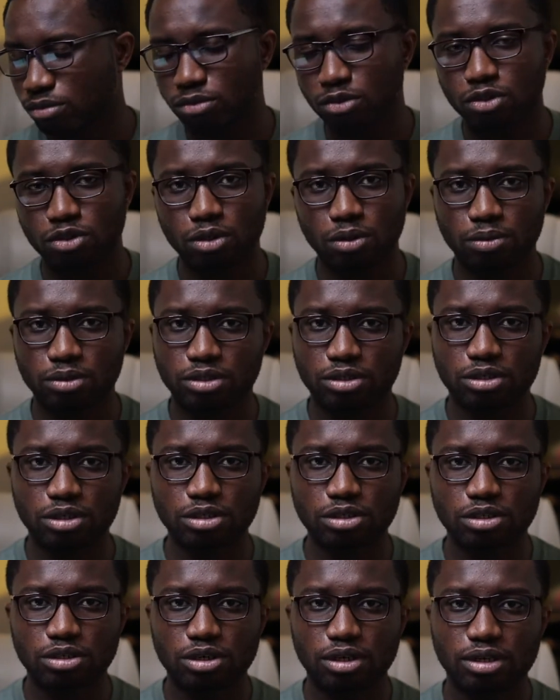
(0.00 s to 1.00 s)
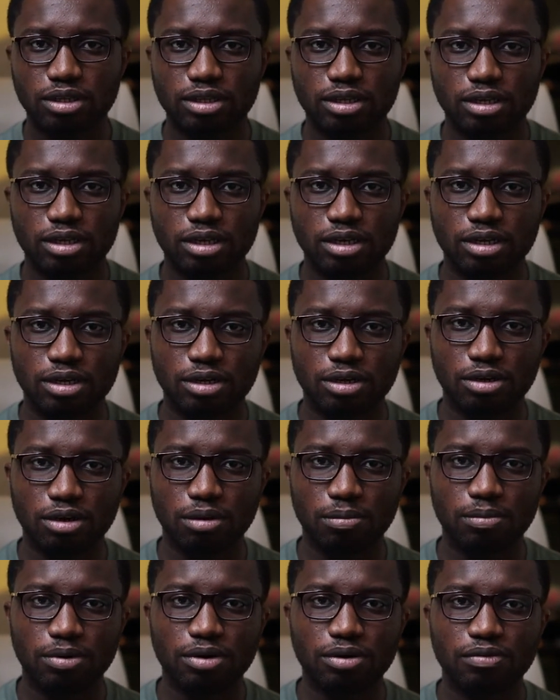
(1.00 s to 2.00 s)
So it's just not the
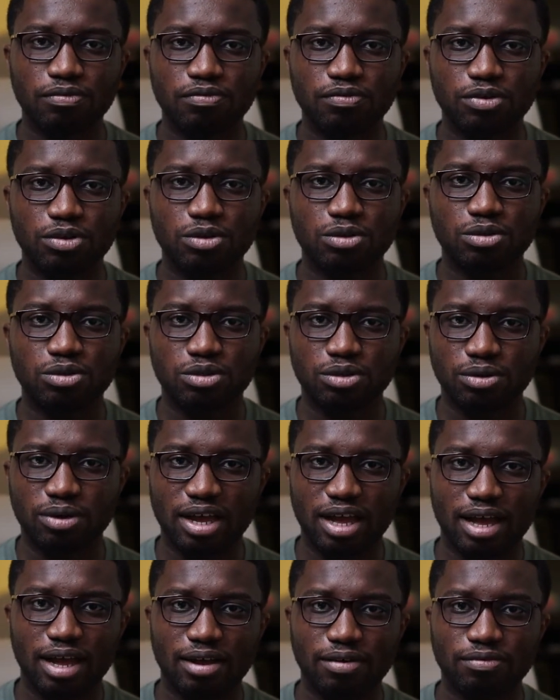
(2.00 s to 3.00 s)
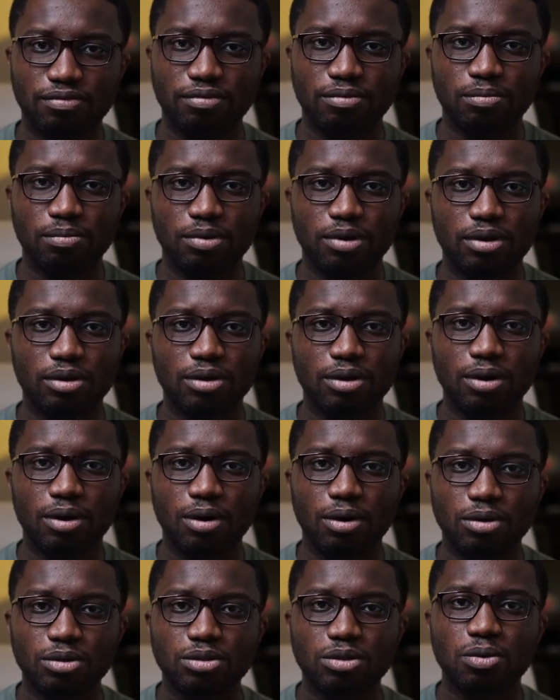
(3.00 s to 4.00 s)
number of views you have, but
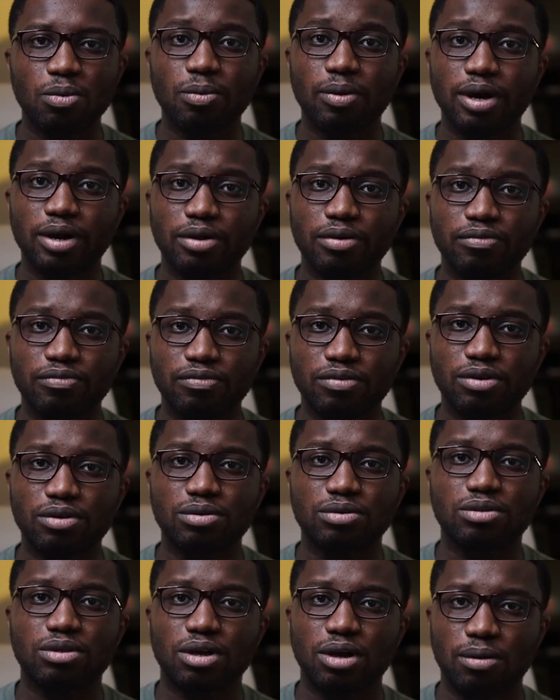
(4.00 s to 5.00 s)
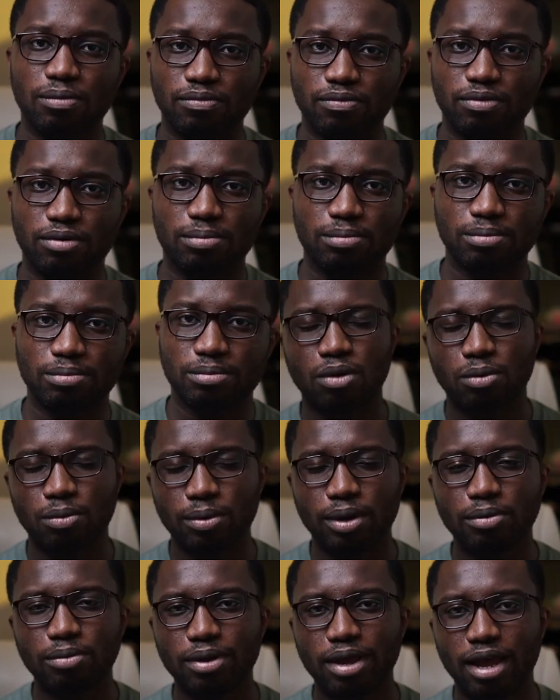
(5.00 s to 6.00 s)
also where your views come from.
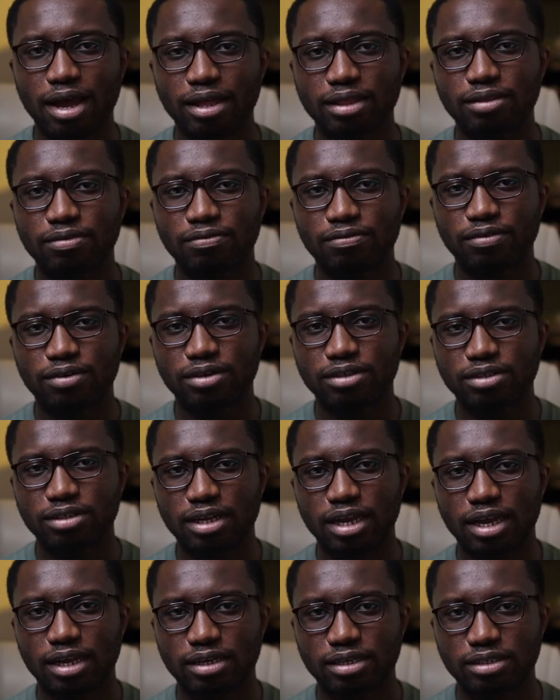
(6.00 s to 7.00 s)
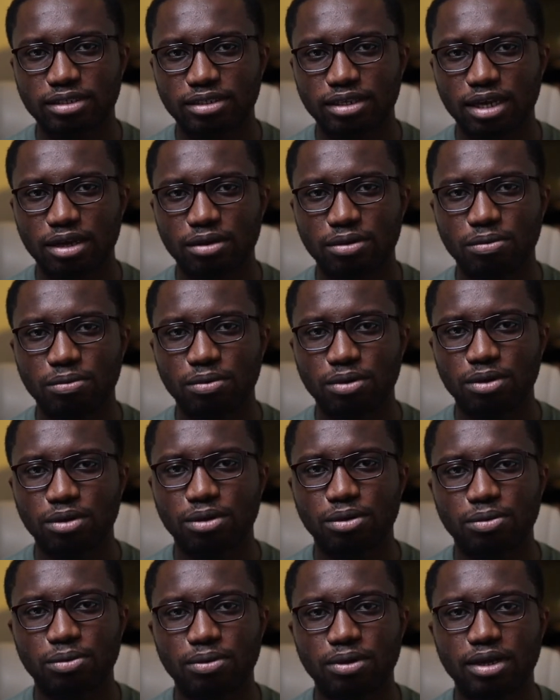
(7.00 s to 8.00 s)
When we add the first and the second one,
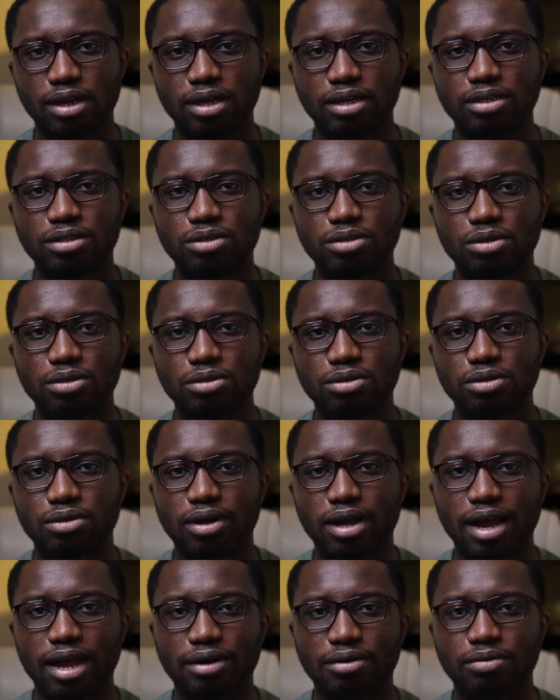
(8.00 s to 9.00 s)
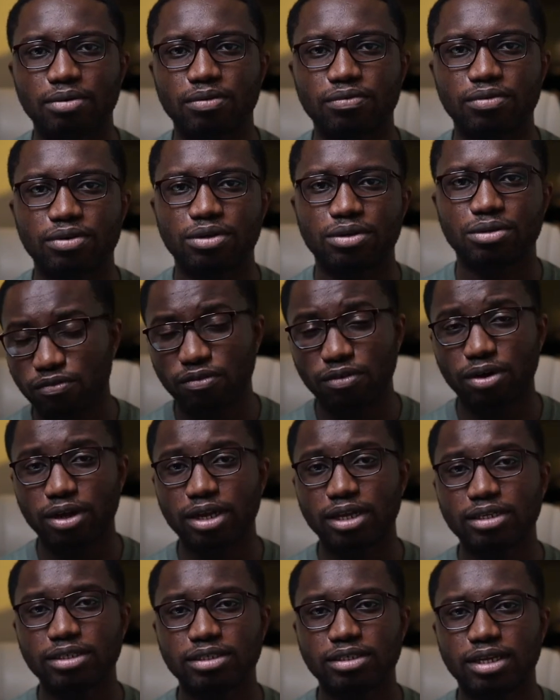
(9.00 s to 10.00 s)
we get the total ad revenue. For
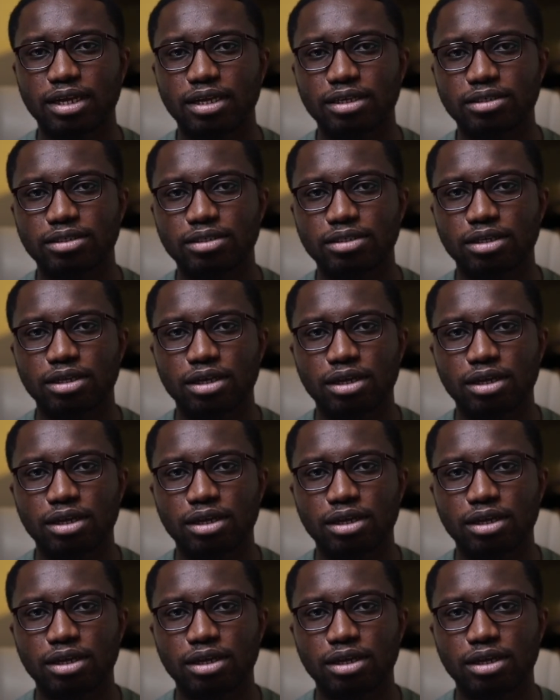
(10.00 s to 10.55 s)
instance,